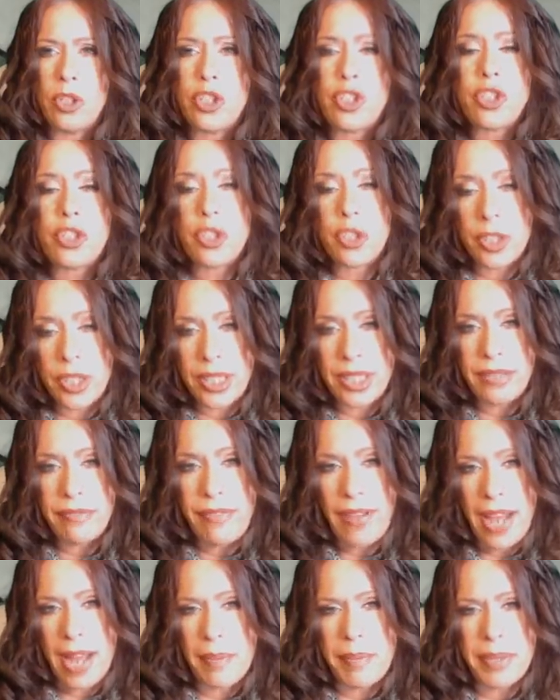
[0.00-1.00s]
should it have
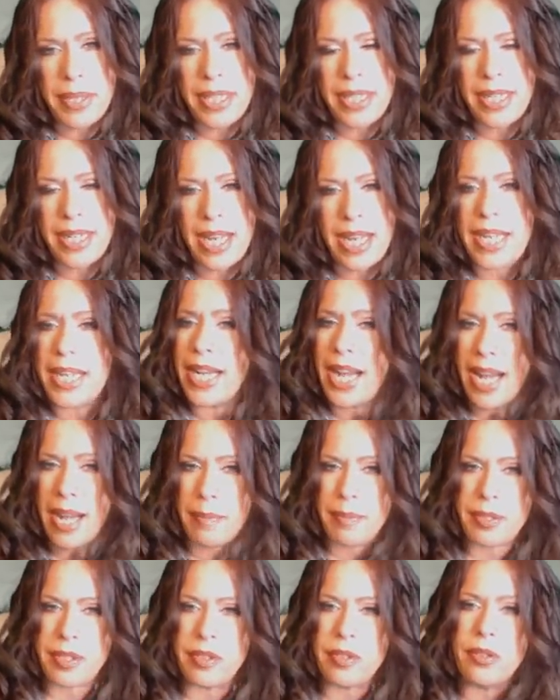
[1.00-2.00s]
happened at night?
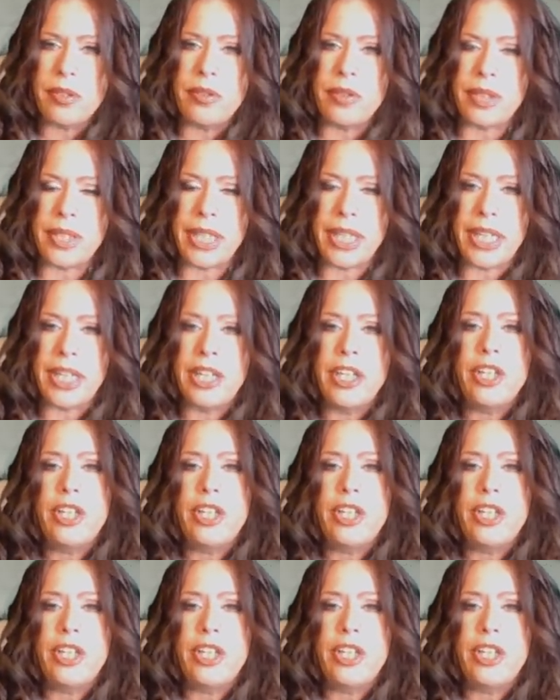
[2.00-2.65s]
Absolutely.